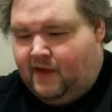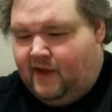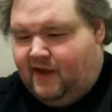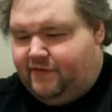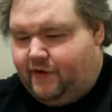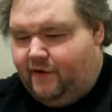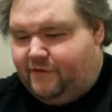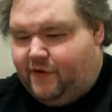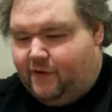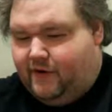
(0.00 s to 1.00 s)
If there are
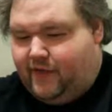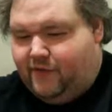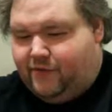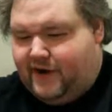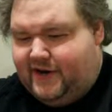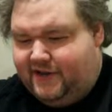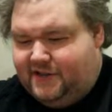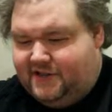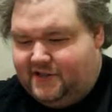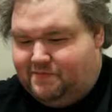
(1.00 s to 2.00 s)
fewer than three
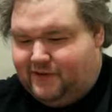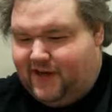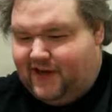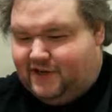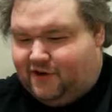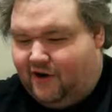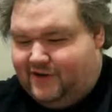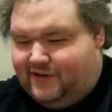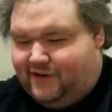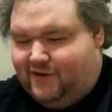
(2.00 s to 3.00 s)
dungeons in play, draw
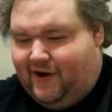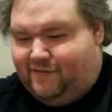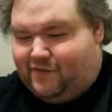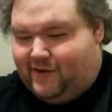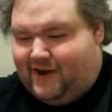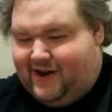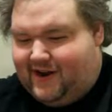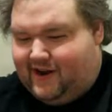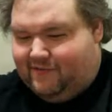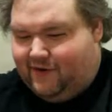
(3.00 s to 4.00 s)
until you have three.
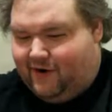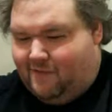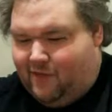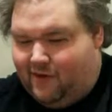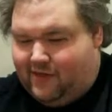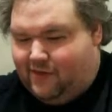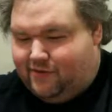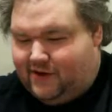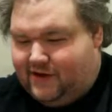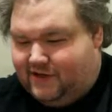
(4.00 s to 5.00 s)
If there are more than
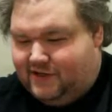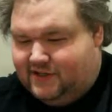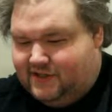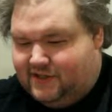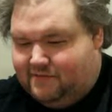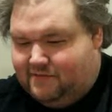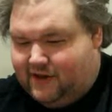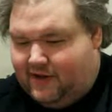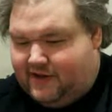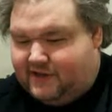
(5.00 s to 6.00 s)
three dungeons in
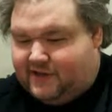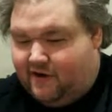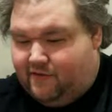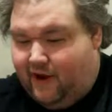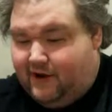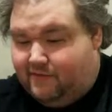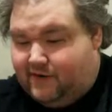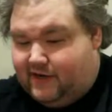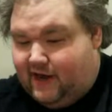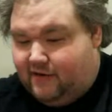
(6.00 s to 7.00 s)
play, discard
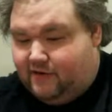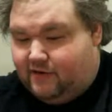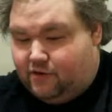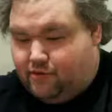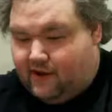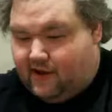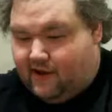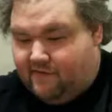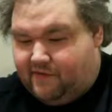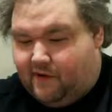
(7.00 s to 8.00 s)
randomly down to three.
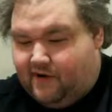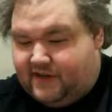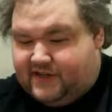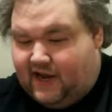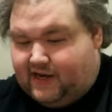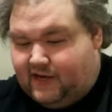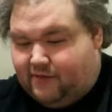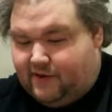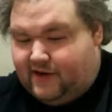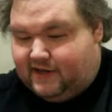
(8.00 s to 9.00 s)
If there are exactly
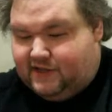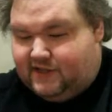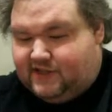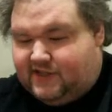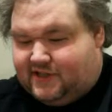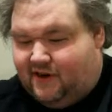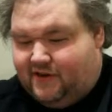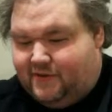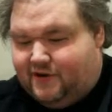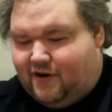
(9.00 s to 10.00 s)
three dungeons, discard
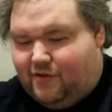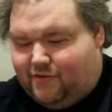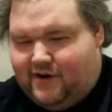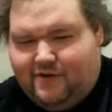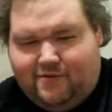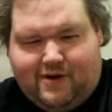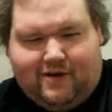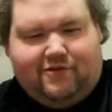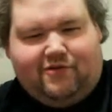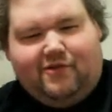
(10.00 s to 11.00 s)
them and draw three new ones.
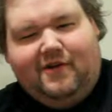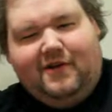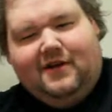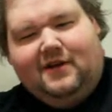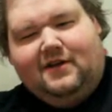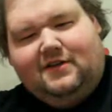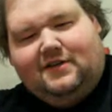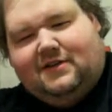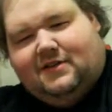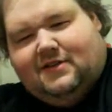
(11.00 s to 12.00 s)

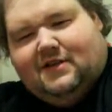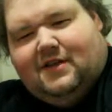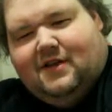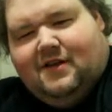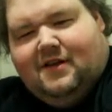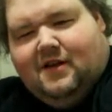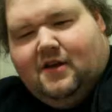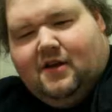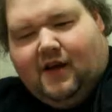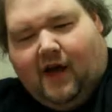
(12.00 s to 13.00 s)
So what do we do
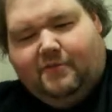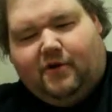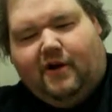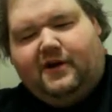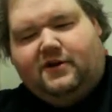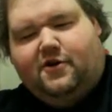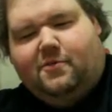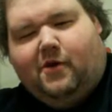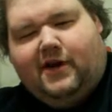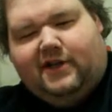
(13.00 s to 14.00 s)
now? I'm drawing uh, two
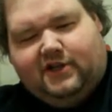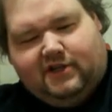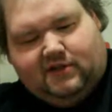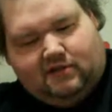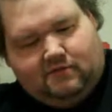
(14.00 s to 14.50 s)
more dungeons.